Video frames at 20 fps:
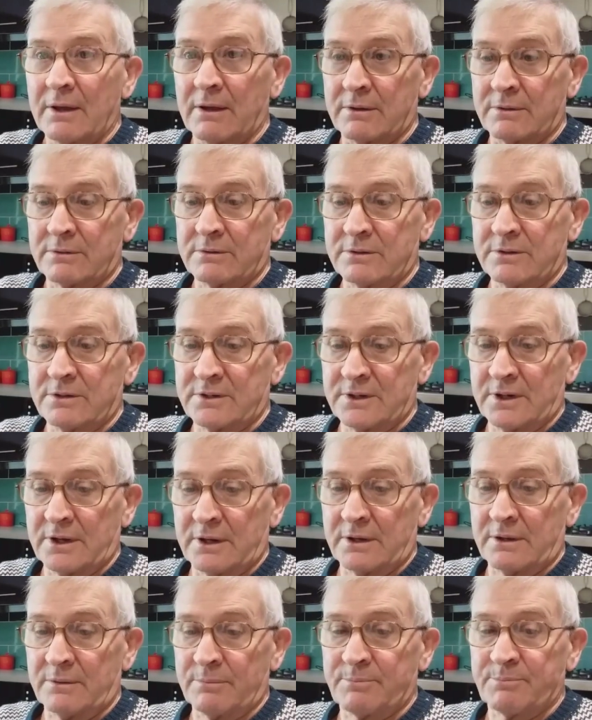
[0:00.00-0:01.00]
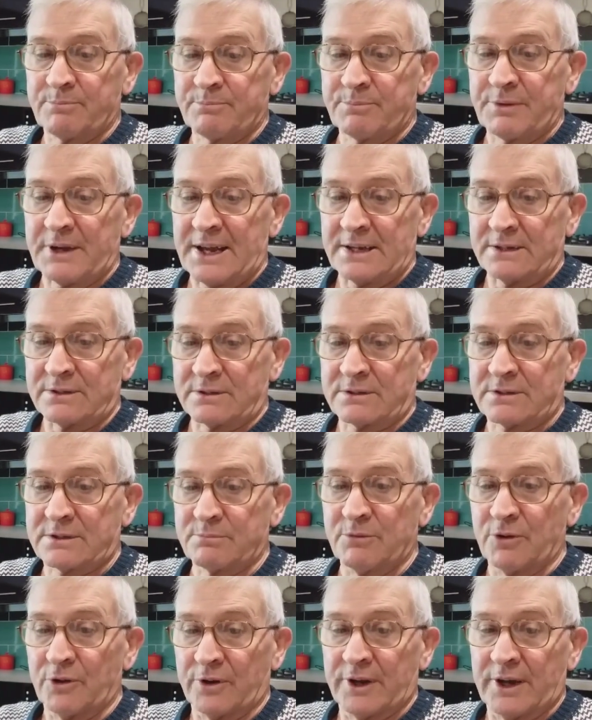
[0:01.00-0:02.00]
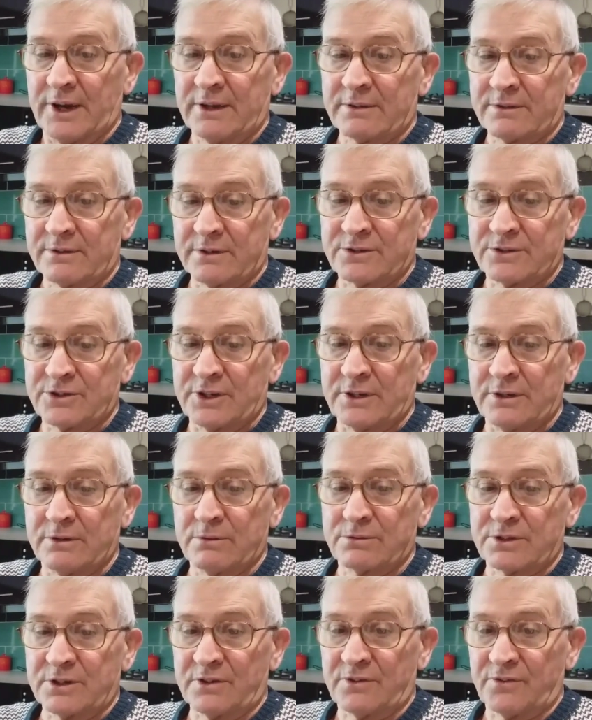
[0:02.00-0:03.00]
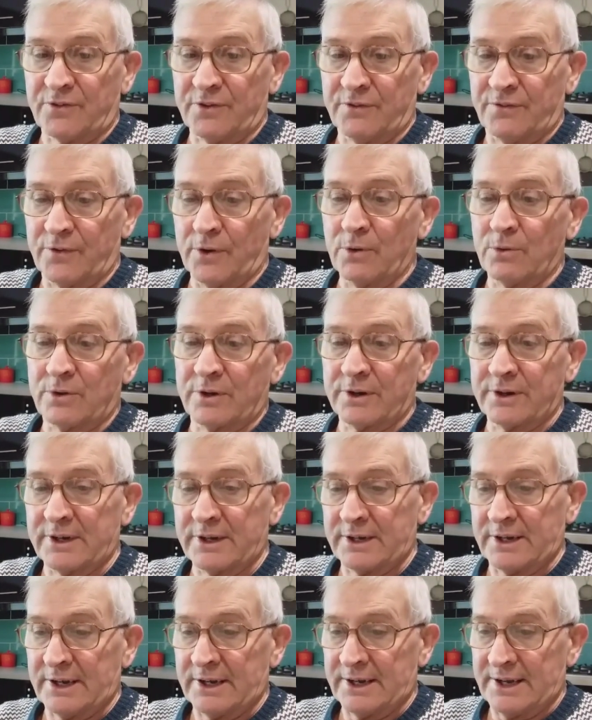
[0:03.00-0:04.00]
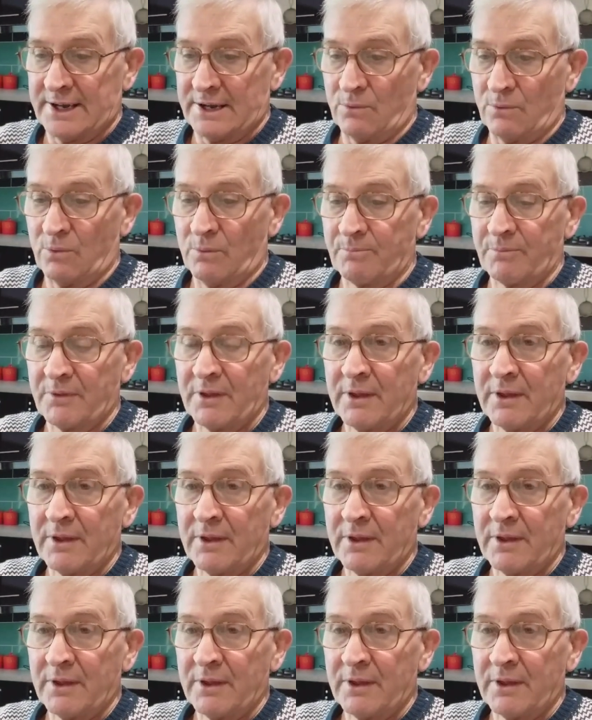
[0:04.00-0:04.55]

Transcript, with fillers: and uh, Pat's money that she uses for food and eating out